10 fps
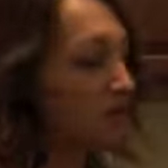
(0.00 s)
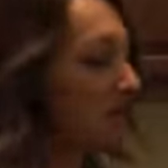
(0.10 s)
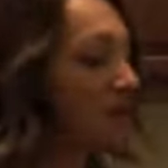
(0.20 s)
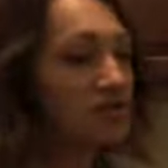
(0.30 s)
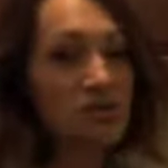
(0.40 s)
Your
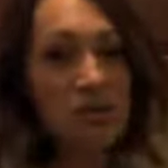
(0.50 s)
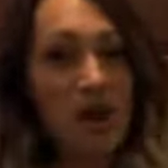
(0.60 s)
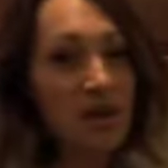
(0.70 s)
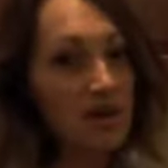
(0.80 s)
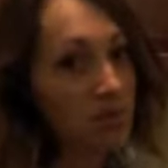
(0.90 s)
cloths are
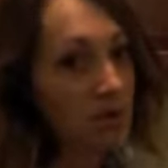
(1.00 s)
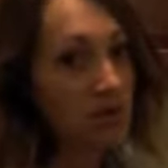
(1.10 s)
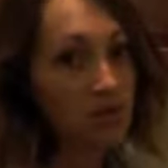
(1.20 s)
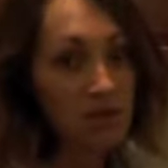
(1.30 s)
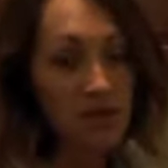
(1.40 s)
not going to work
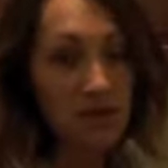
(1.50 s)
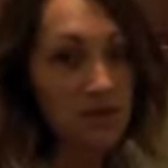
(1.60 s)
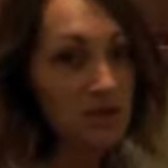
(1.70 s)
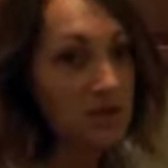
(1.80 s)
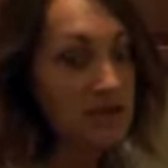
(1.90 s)
the way that
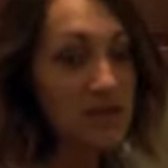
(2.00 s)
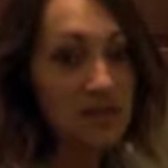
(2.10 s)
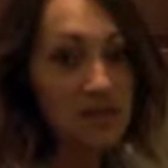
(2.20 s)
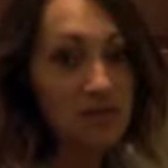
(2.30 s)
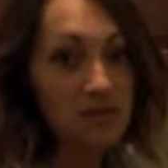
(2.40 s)
they're
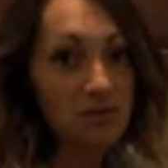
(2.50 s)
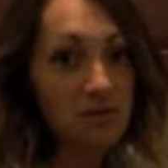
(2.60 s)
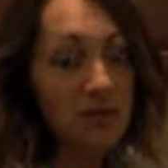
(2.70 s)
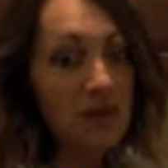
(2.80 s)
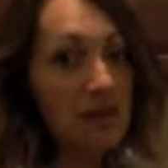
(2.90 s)
intended to.
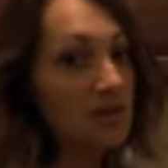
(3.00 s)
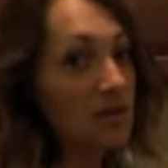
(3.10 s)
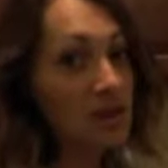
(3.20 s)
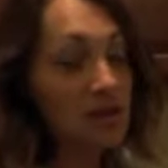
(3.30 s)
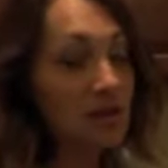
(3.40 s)
They're
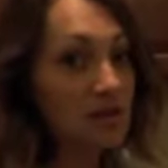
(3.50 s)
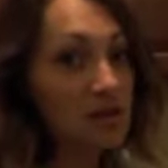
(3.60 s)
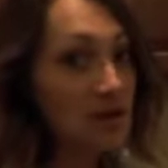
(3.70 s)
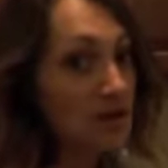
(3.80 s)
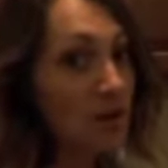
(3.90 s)
not going to
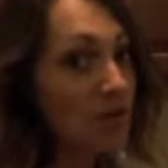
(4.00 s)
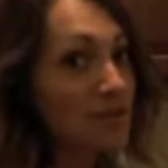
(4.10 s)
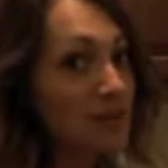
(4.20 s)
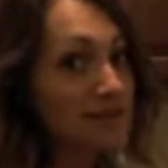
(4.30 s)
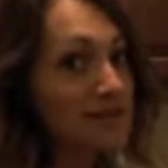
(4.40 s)
clean your home
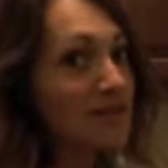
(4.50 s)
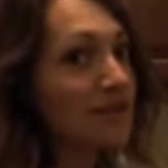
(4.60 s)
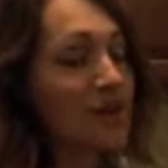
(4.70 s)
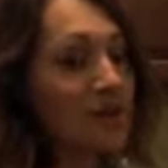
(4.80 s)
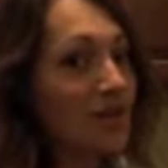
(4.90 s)
nicely. They're
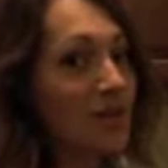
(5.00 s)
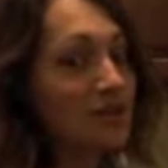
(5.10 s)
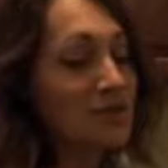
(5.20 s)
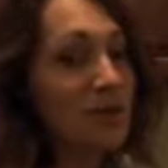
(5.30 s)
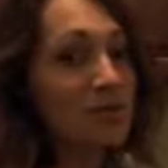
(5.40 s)
not going to
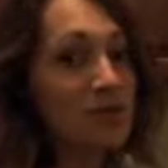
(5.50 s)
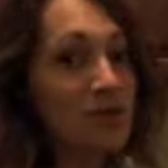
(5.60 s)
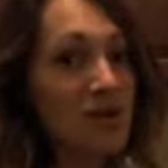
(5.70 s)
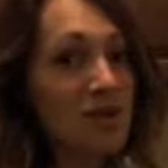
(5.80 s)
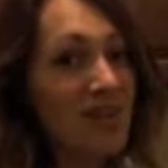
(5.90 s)
want to
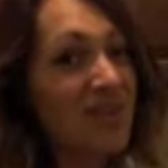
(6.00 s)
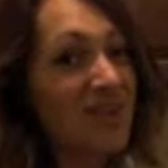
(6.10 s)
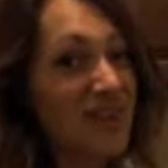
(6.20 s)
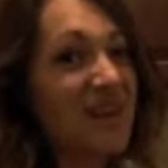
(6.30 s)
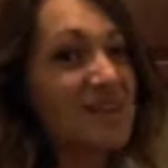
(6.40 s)
absorb, and they're
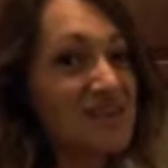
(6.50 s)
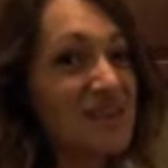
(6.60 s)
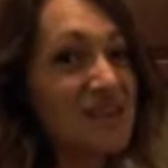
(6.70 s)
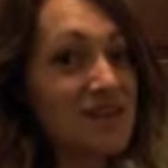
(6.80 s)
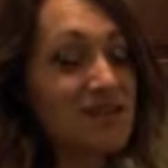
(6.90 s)
going to get
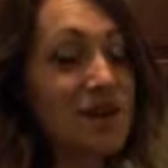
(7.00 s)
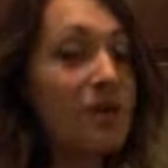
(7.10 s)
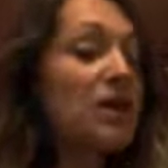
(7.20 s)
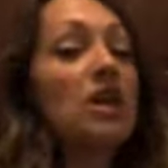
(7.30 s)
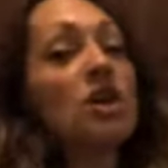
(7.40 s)
stinky. So
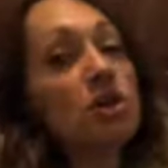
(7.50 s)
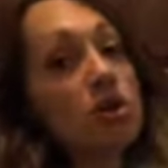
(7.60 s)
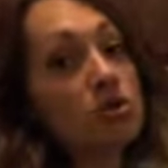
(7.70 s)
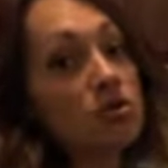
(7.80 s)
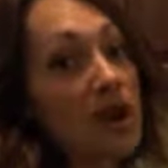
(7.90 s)

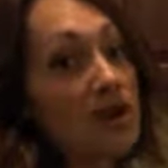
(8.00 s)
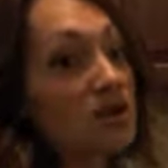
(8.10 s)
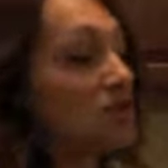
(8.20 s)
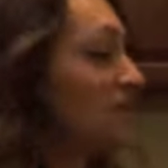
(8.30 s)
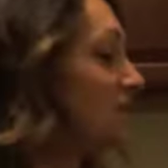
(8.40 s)
no dryer
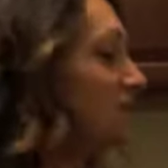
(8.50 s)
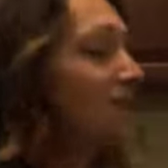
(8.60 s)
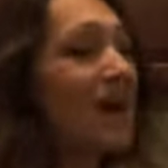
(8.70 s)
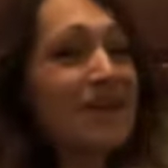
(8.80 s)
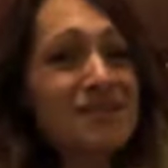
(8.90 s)
sheets.
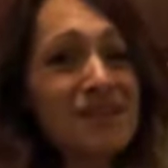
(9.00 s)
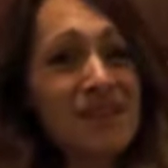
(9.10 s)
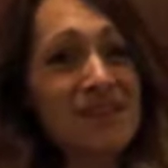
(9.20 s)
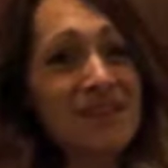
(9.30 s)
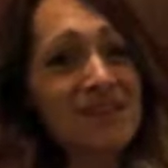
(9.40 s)
They're
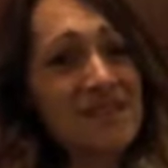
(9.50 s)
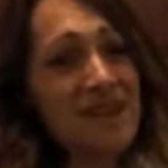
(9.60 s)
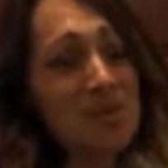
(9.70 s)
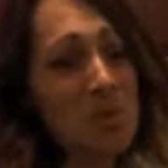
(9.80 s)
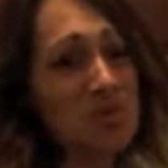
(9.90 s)
actually the
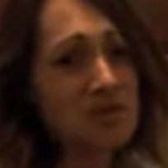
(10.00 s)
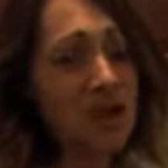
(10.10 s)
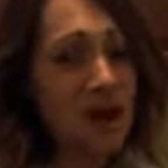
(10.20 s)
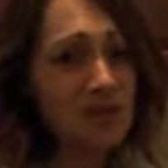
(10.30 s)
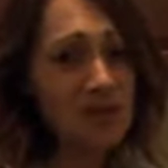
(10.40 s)
second most
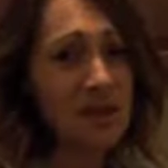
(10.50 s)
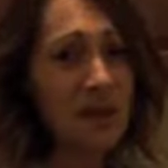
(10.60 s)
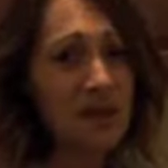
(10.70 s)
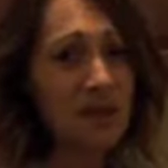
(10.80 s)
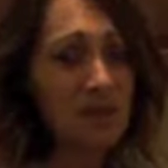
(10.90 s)
toxic
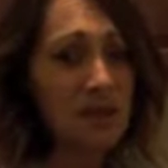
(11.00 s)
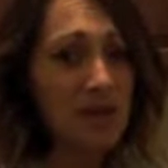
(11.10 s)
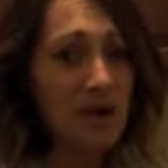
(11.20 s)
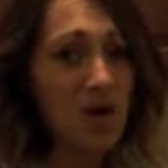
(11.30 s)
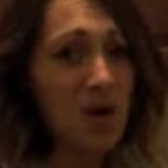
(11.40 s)
item in
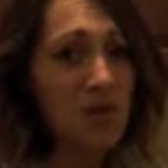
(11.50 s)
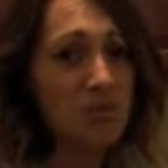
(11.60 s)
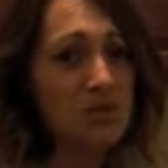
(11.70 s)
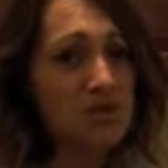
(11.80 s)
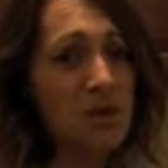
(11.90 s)
our
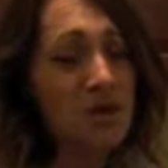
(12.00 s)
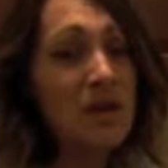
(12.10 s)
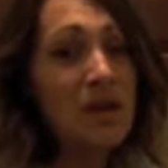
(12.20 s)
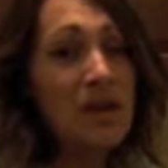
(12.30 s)
homes. So